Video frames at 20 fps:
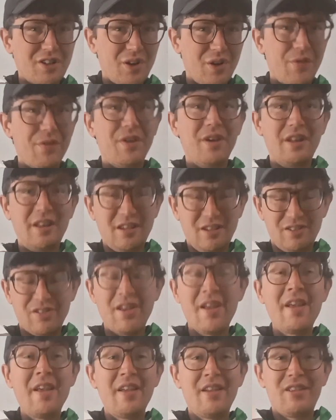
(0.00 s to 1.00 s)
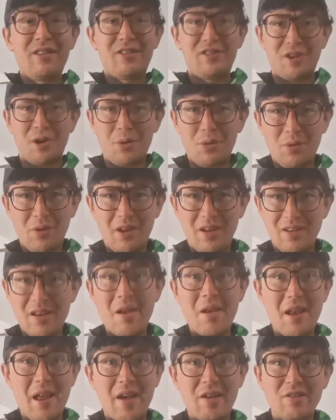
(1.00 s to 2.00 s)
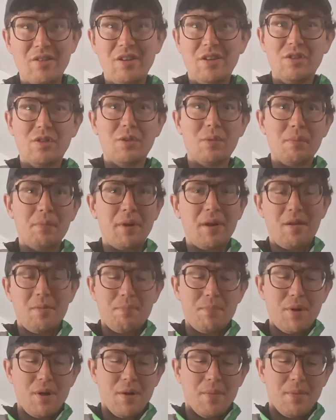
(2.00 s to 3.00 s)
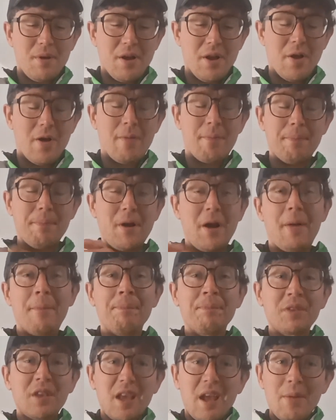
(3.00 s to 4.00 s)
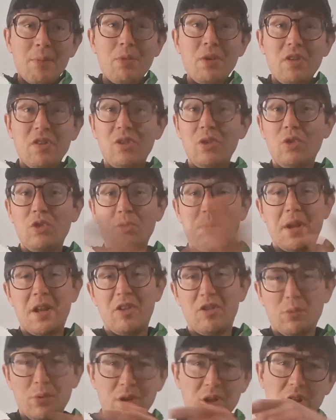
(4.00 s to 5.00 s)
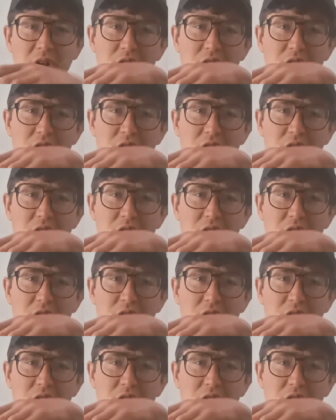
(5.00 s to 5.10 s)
it off at least, so it didn't actually just completely burn my arm. But can we still smell it? So we're going